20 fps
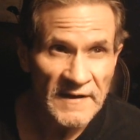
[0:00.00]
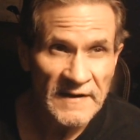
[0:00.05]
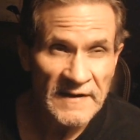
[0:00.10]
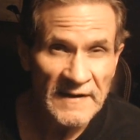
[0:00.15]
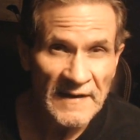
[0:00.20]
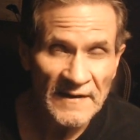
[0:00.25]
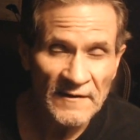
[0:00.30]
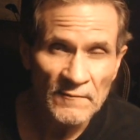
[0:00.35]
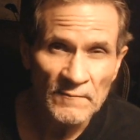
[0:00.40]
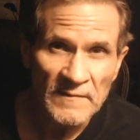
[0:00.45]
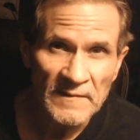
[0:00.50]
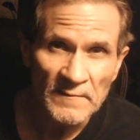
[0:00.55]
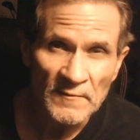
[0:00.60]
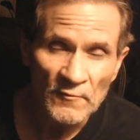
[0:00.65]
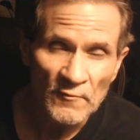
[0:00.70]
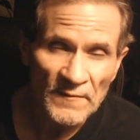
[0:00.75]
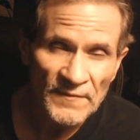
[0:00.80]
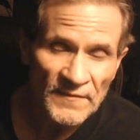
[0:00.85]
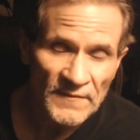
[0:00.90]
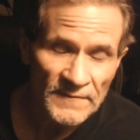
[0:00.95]
I don't remember
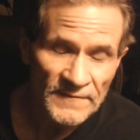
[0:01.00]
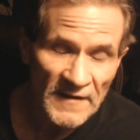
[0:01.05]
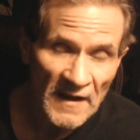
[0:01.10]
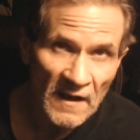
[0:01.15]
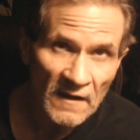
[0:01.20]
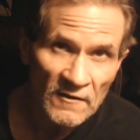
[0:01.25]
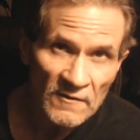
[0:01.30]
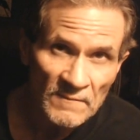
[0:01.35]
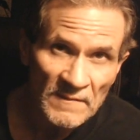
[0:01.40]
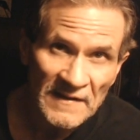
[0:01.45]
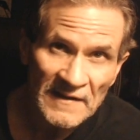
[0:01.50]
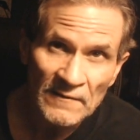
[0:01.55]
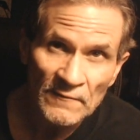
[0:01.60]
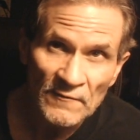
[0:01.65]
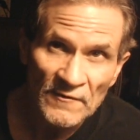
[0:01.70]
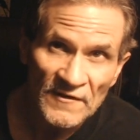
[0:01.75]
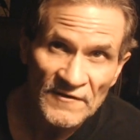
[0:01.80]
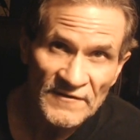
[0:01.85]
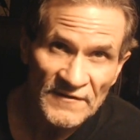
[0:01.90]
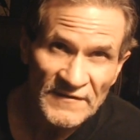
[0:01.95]
what the dollar amount
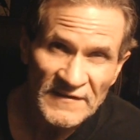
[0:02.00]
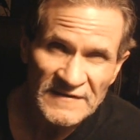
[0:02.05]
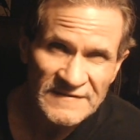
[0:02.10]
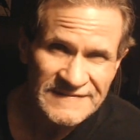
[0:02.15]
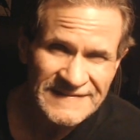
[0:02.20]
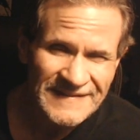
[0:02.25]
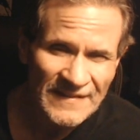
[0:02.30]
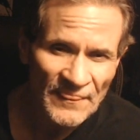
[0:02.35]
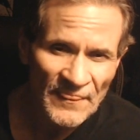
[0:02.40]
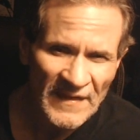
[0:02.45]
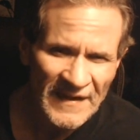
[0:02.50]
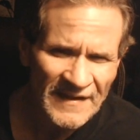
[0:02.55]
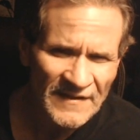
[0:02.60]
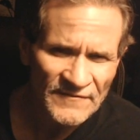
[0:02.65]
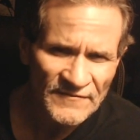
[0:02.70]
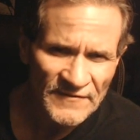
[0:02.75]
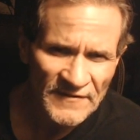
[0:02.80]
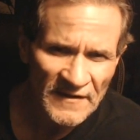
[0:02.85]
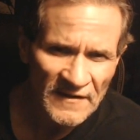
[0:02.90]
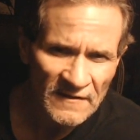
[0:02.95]
was. I think
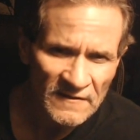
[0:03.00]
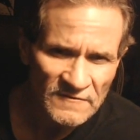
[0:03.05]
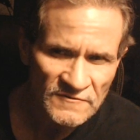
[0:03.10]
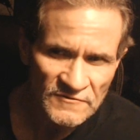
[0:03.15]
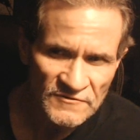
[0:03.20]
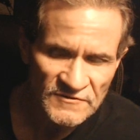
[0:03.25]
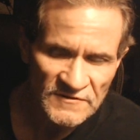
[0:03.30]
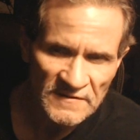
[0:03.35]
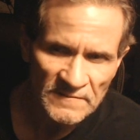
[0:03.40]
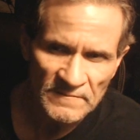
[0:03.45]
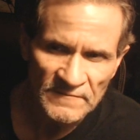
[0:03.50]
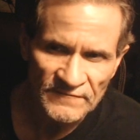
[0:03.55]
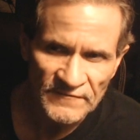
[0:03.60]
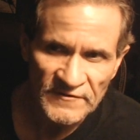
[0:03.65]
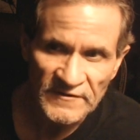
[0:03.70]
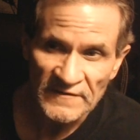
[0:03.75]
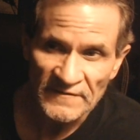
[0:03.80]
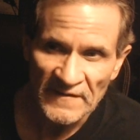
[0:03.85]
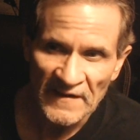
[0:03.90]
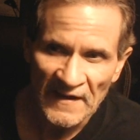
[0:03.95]
$10,000 or something. If you
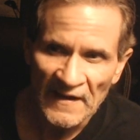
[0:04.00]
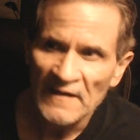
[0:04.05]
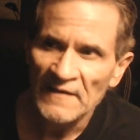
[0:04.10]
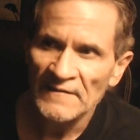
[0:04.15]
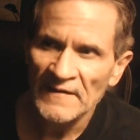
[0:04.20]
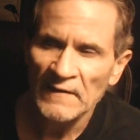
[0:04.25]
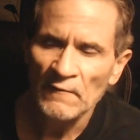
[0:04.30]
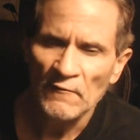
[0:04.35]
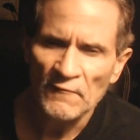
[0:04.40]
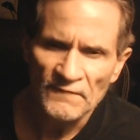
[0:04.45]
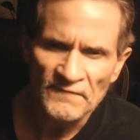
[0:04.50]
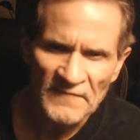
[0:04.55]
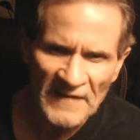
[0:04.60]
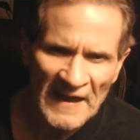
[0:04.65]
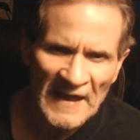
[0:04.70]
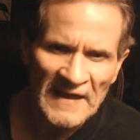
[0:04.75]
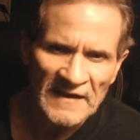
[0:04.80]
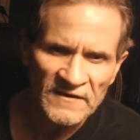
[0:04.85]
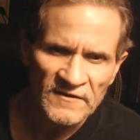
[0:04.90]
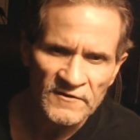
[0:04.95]
did that, they will
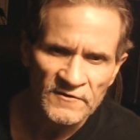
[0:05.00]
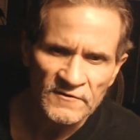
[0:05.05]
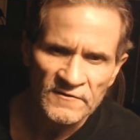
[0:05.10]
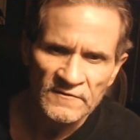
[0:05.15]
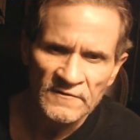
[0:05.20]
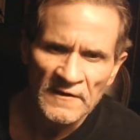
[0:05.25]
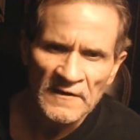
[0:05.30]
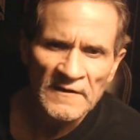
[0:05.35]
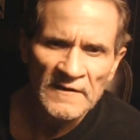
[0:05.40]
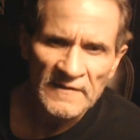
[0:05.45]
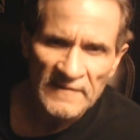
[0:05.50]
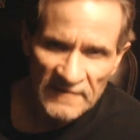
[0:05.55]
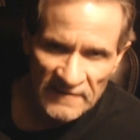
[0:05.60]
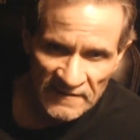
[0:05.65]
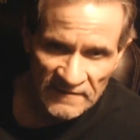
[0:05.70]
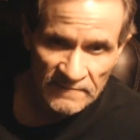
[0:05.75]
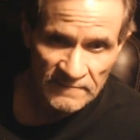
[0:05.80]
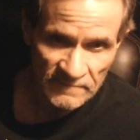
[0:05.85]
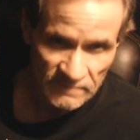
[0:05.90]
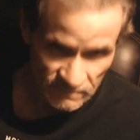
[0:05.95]
flag you
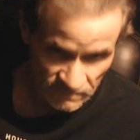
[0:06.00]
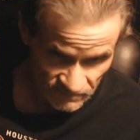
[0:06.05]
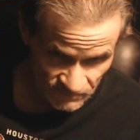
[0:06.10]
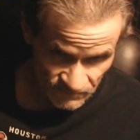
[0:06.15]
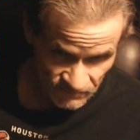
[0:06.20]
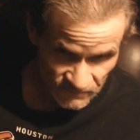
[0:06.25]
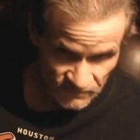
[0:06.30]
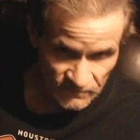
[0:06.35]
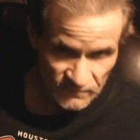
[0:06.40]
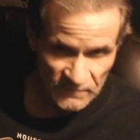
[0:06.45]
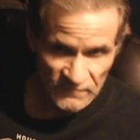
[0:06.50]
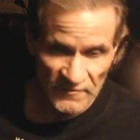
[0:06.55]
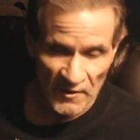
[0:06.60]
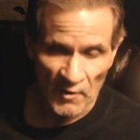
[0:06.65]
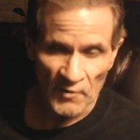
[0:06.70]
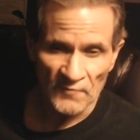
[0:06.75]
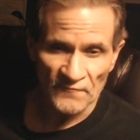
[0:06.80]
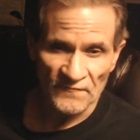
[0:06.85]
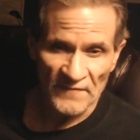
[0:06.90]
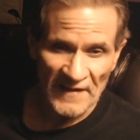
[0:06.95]
and
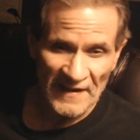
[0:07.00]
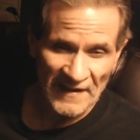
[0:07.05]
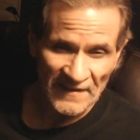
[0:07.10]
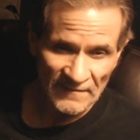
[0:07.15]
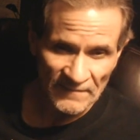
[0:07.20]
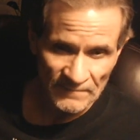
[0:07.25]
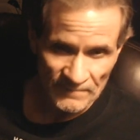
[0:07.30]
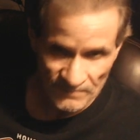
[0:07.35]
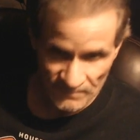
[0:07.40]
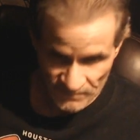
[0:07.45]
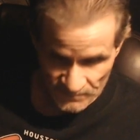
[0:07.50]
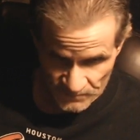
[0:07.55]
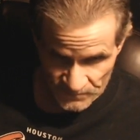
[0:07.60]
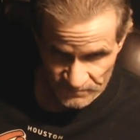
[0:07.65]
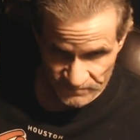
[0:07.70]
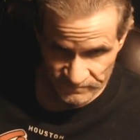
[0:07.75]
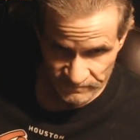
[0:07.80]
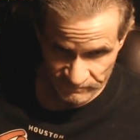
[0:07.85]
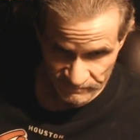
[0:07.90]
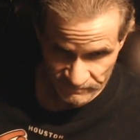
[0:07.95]
notify,
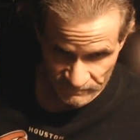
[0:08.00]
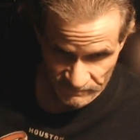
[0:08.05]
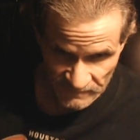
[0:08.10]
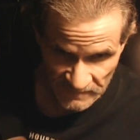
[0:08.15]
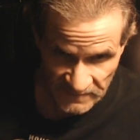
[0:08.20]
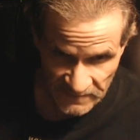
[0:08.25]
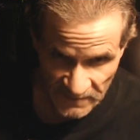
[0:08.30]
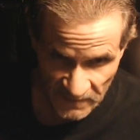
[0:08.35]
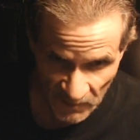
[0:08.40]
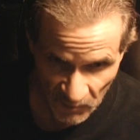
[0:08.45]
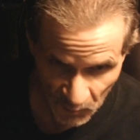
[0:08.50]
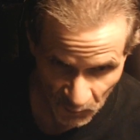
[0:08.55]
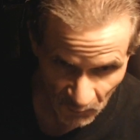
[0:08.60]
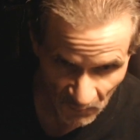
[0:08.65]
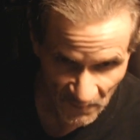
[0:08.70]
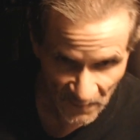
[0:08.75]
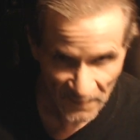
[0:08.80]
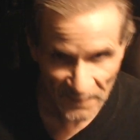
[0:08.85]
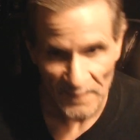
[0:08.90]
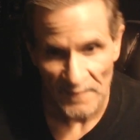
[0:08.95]
you know,
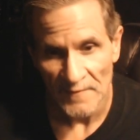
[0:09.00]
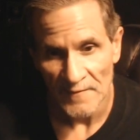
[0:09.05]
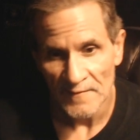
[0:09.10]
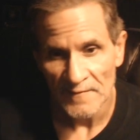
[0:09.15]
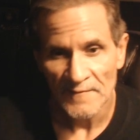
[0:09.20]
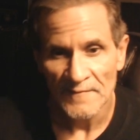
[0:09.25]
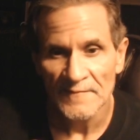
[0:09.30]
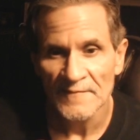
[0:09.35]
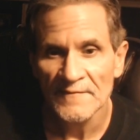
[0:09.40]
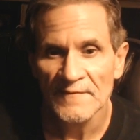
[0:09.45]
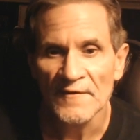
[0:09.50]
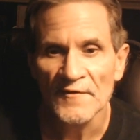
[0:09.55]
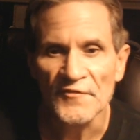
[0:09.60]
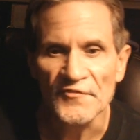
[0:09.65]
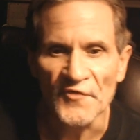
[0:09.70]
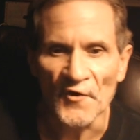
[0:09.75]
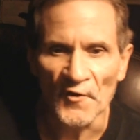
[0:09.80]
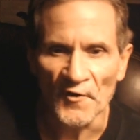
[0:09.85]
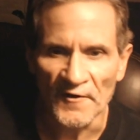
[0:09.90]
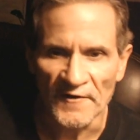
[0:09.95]

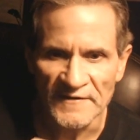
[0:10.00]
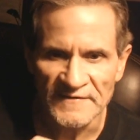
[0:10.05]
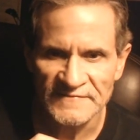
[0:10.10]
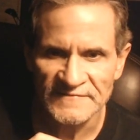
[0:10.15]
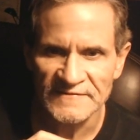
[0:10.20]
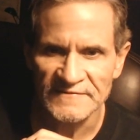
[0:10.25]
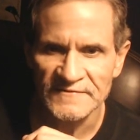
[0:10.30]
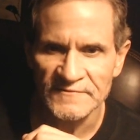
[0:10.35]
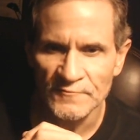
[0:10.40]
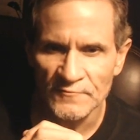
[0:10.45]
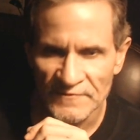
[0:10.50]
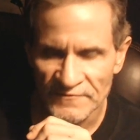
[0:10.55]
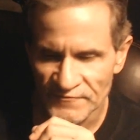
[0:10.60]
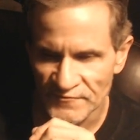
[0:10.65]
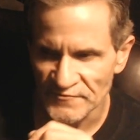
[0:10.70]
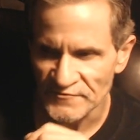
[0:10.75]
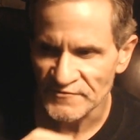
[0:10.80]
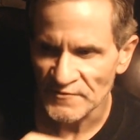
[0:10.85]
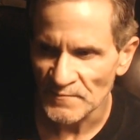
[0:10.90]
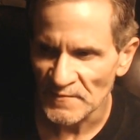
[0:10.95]
authorities that you withdrew
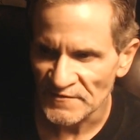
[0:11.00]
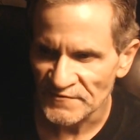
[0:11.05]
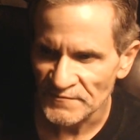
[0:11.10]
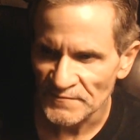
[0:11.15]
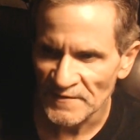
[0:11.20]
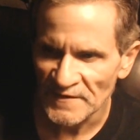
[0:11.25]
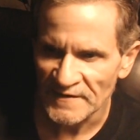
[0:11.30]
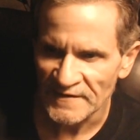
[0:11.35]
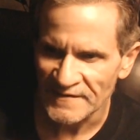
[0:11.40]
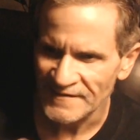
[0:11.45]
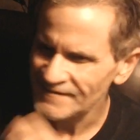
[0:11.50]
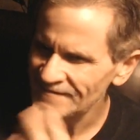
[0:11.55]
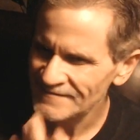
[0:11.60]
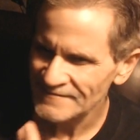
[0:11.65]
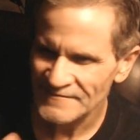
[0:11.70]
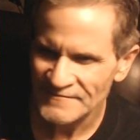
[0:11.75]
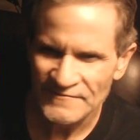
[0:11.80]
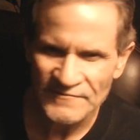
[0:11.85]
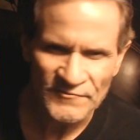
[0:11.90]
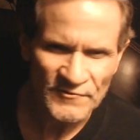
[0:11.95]
so much money.
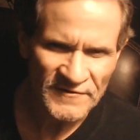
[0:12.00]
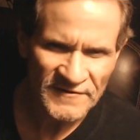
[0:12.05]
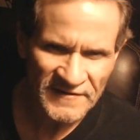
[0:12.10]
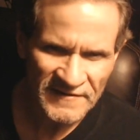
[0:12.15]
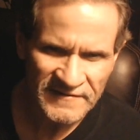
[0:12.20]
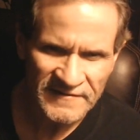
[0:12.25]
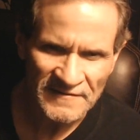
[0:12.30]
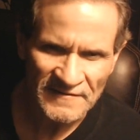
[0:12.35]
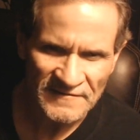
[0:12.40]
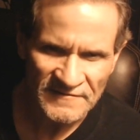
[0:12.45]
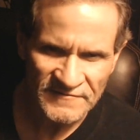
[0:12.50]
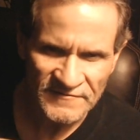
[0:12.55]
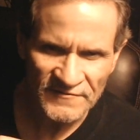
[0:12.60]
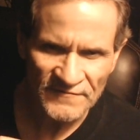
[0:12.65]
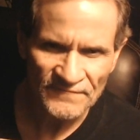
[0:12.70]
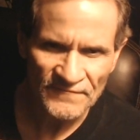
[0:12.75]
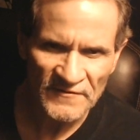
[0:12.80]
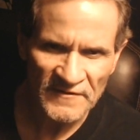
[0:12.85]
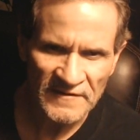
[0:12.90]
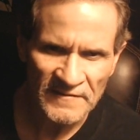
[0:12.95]
It's ridiculous. Your
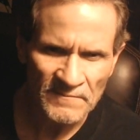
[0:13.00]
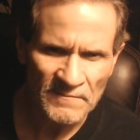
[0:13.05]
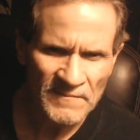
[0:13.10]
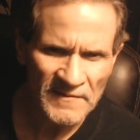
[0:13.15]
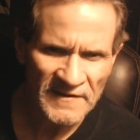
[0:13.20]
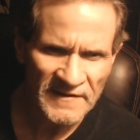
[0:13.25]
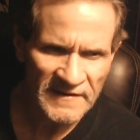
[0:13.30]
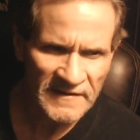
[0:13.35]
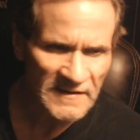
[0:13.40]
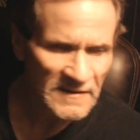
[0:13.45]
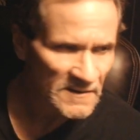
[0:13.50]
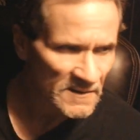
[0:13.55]
freaking money.